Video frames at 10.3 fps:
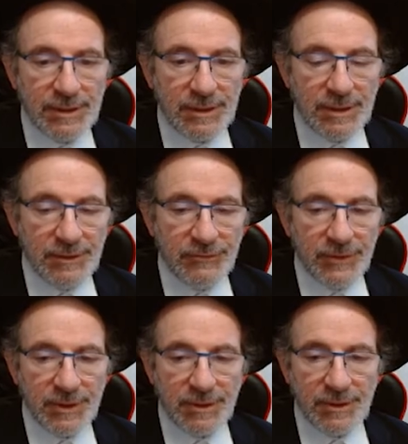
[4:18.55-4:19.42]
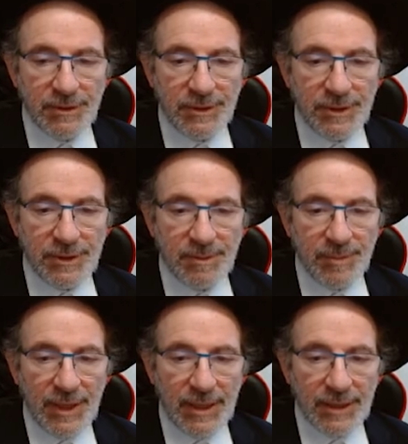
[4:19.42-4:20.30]
leaving the
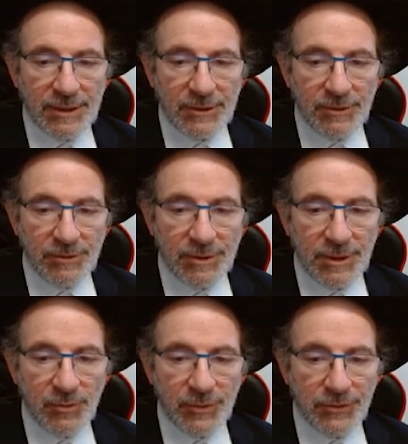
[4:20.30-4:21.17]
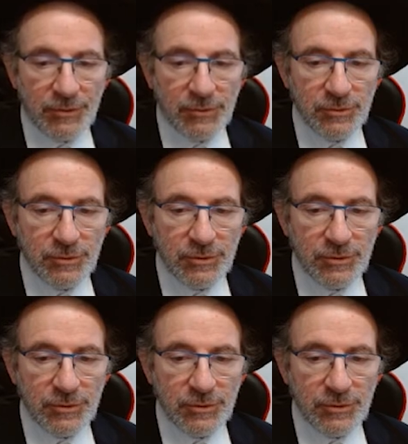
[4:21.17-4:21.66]
black only with the rook,